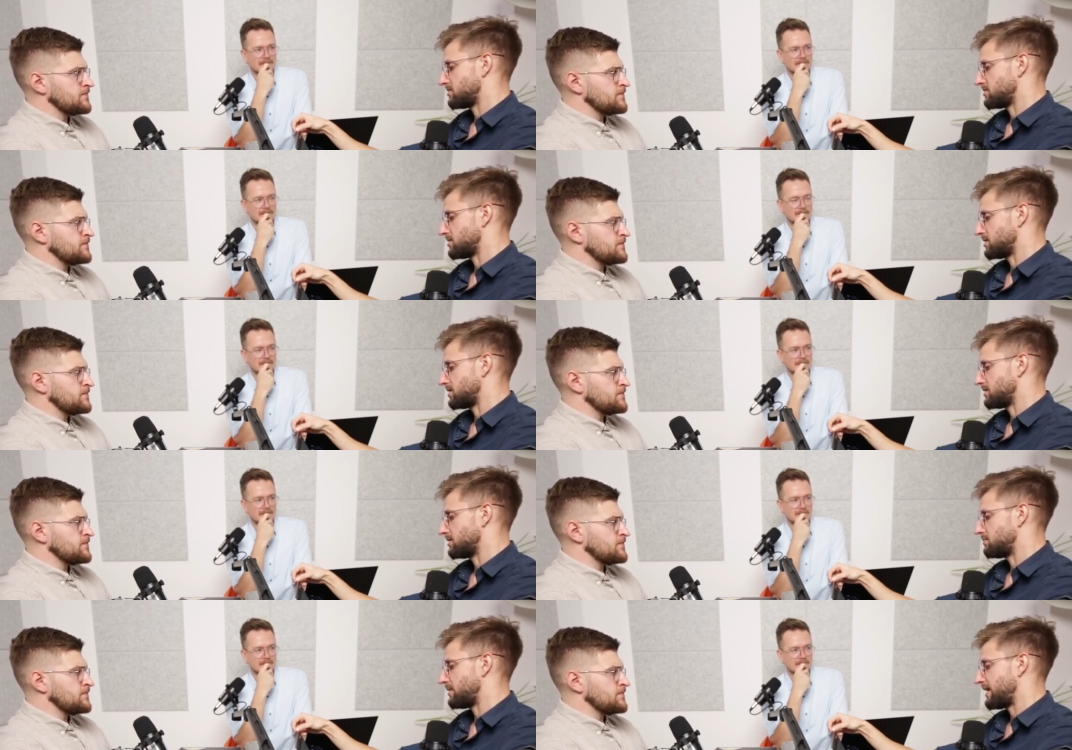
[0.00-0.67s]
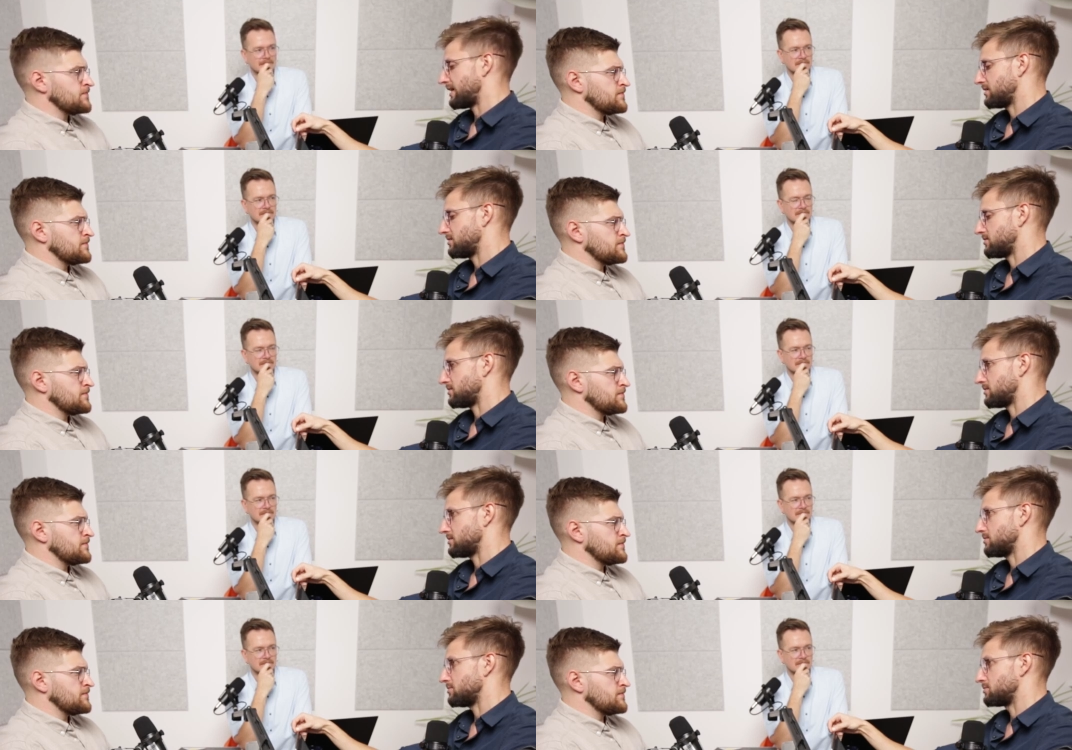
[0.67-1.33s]
Speaker 1: turn back
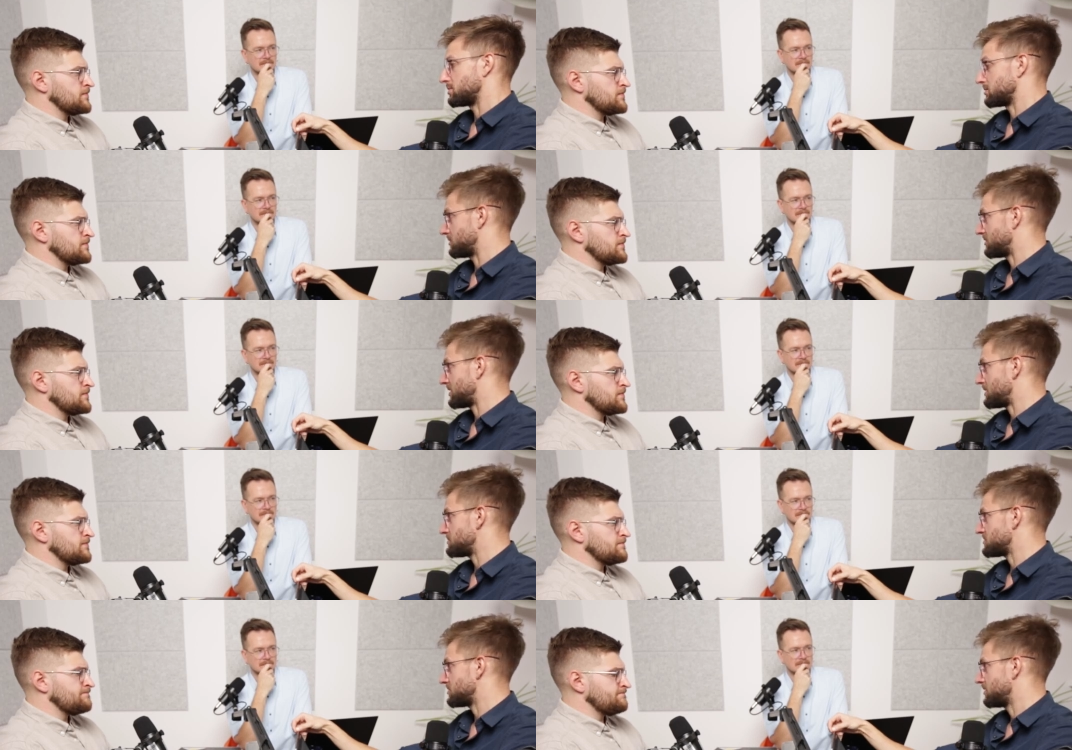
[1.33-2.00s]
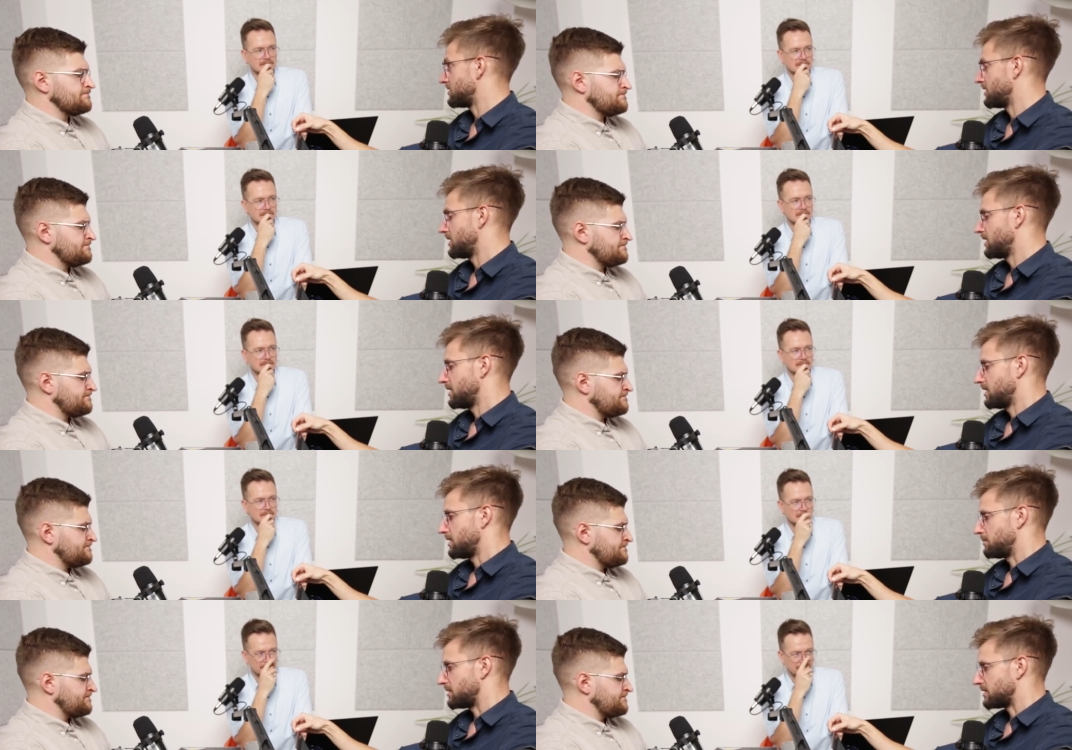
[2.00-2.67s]
to, to prototypes
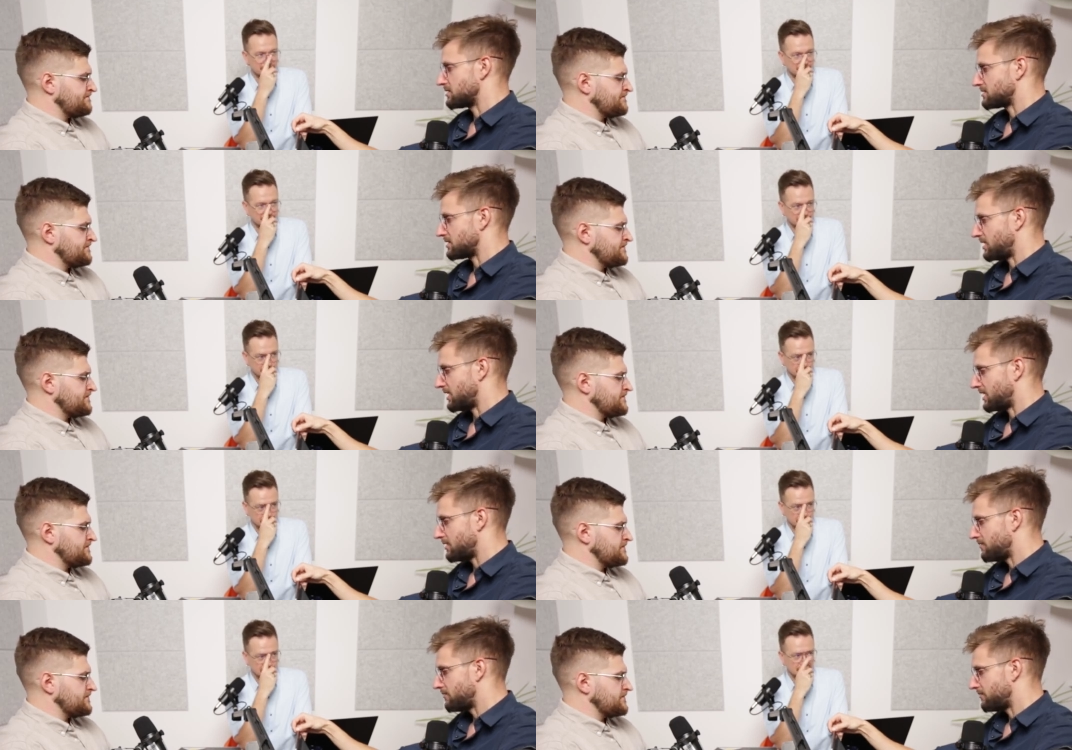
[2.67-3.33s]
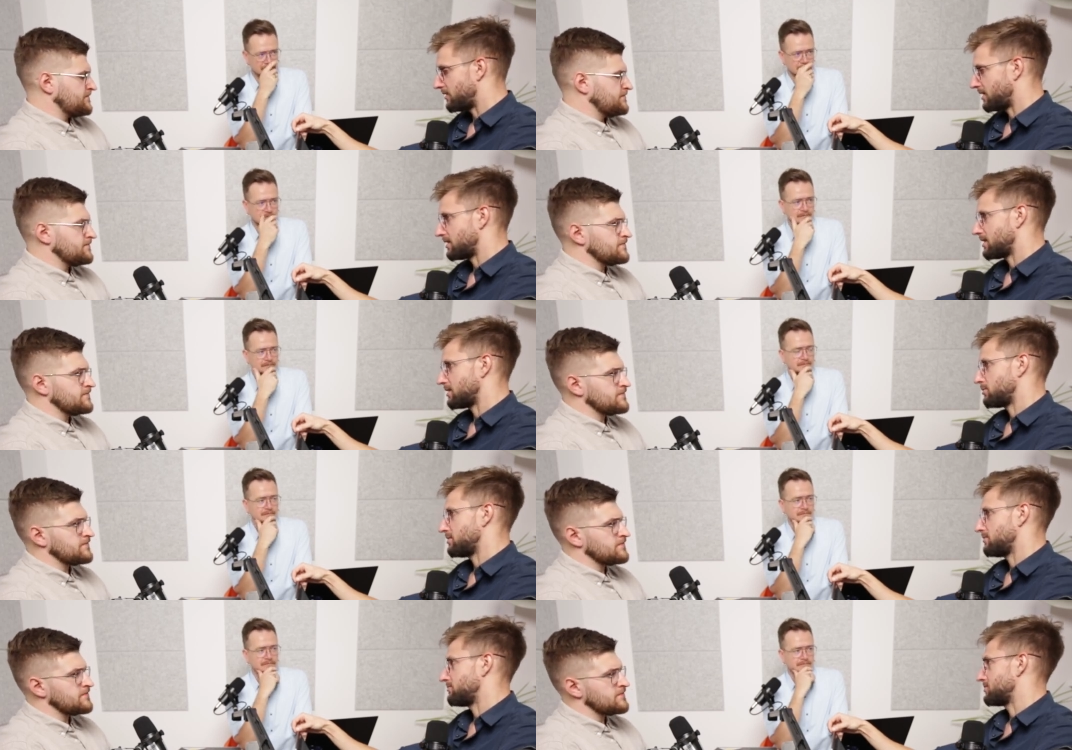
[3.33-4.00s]
because I think
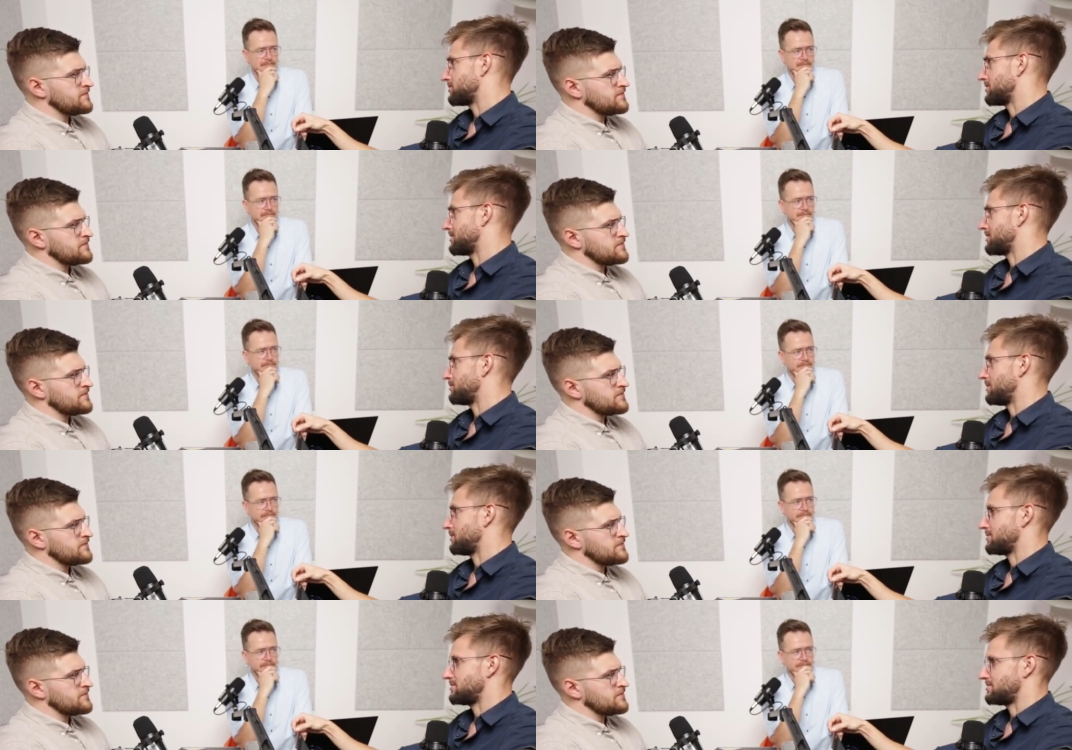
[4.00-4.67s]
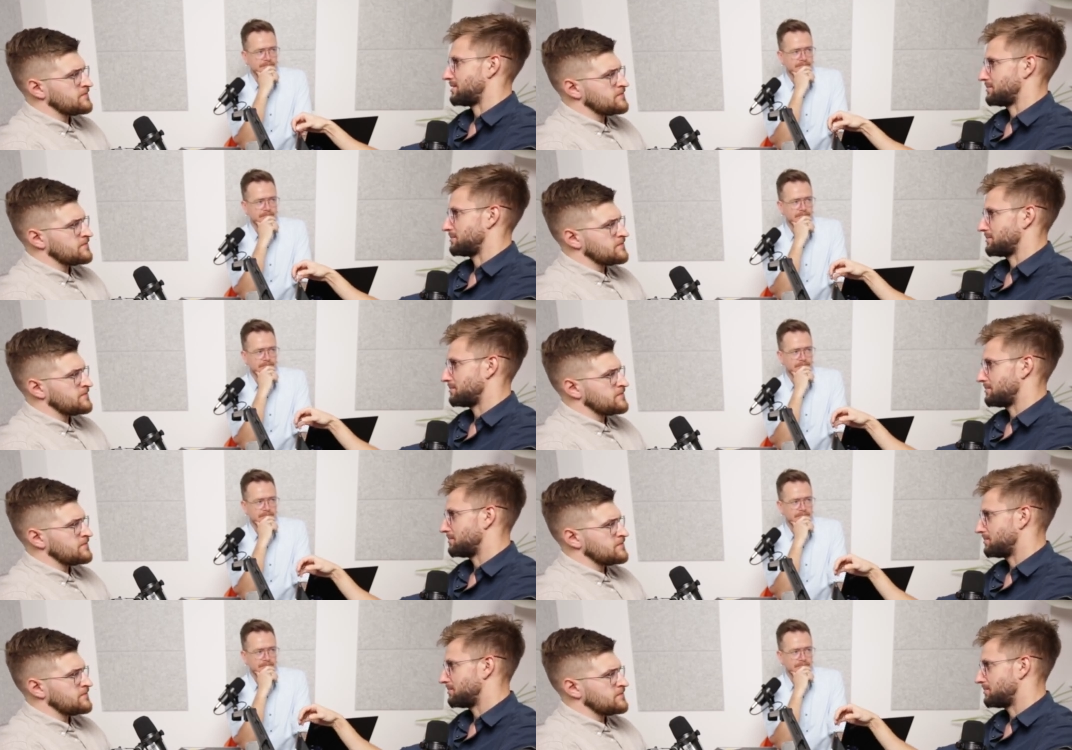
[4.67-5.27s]
that we forget about some